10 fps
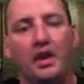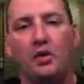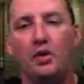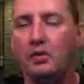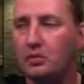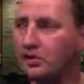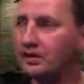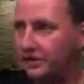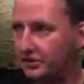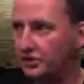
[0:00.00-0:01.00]
Well, when you
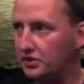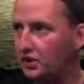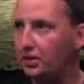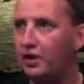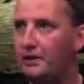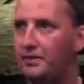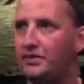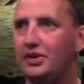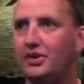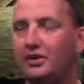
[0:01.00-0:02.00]
get through the whole
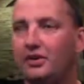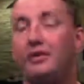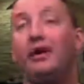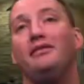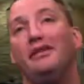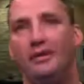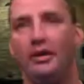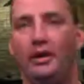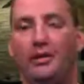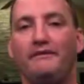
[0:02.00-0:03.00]
episode, or
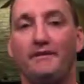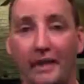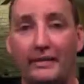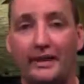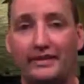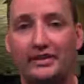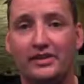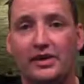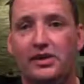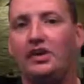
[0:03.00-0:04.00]
about 5 minutes
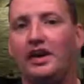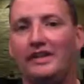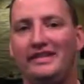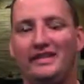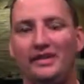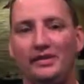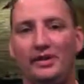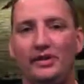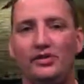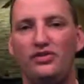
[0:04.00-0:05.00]
into it, you realize that it's one
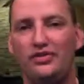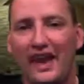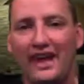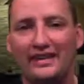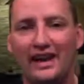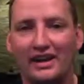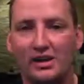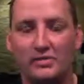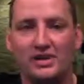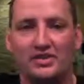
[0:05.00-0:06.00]
of those fake
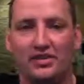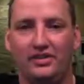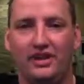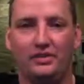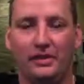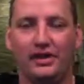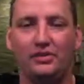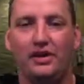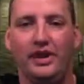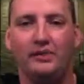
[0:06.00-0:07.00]
documentaries, right? It's about as
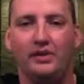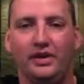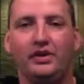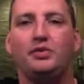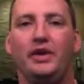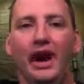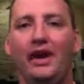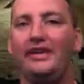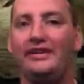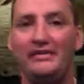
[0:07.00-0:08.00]
real as
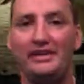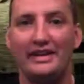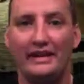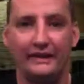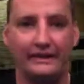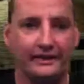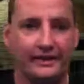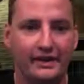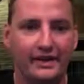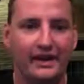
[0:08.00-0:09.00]
reality TV gets.
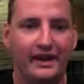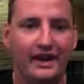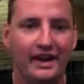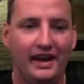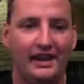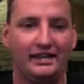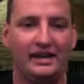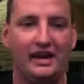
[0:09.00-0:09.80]
And